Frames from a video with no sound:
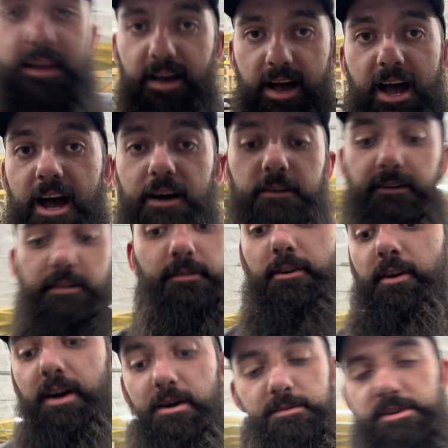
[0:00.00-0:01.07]
I don't even
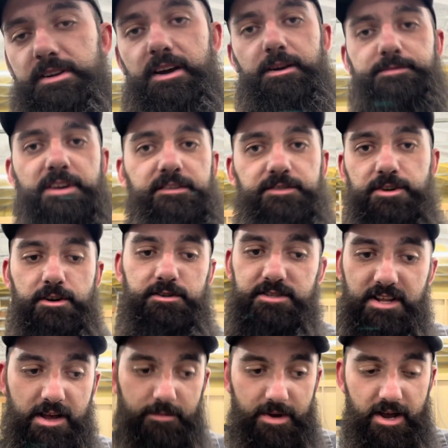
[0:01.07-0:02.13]
know how many times I've charged
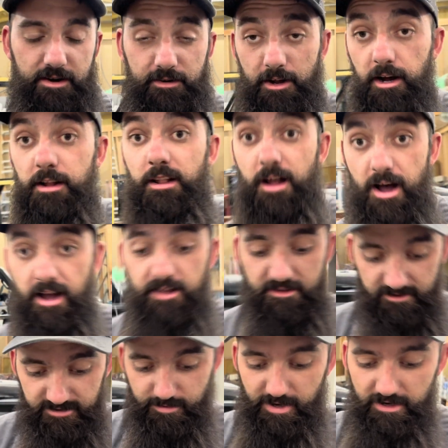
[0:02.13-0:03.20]
that battery. A lot.
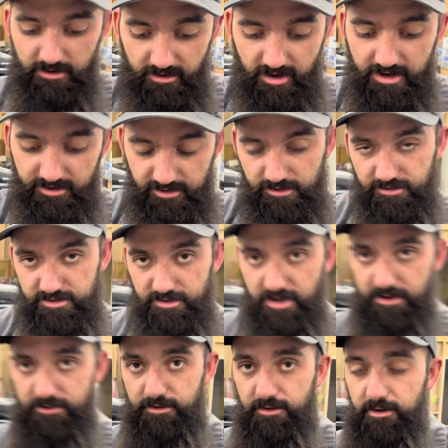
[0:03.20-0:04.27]
There's been a lot of use
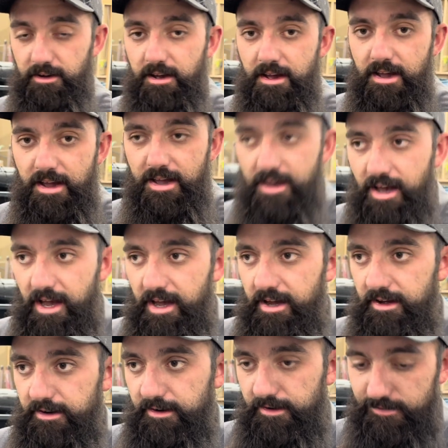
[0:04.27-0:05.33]
run through it.
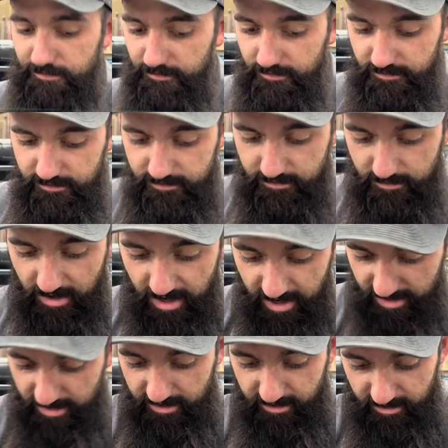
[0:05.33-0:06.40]
And I
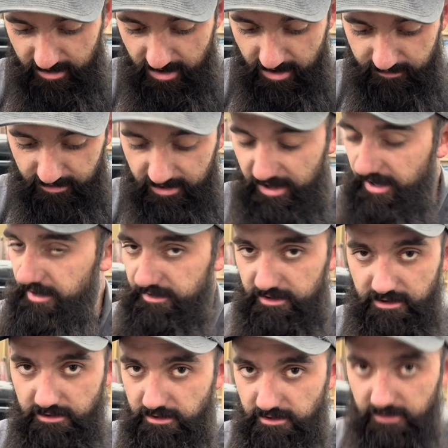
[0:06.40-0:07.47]
haven't had
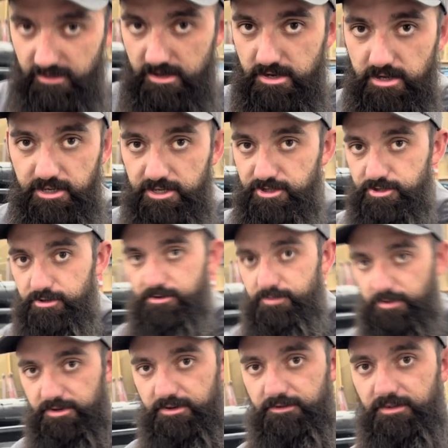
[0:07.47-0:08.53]
any issues
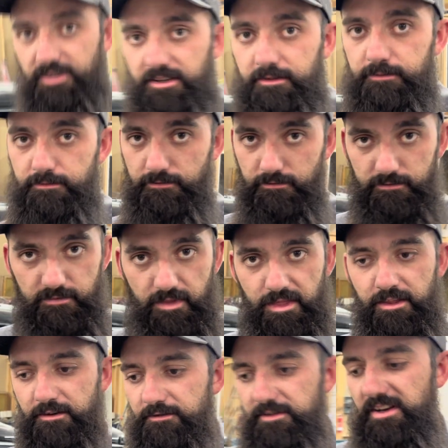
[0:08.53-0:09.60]
with the
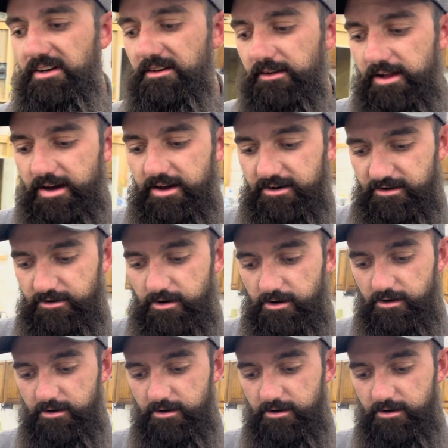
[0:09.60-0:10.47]
V-Glide at all.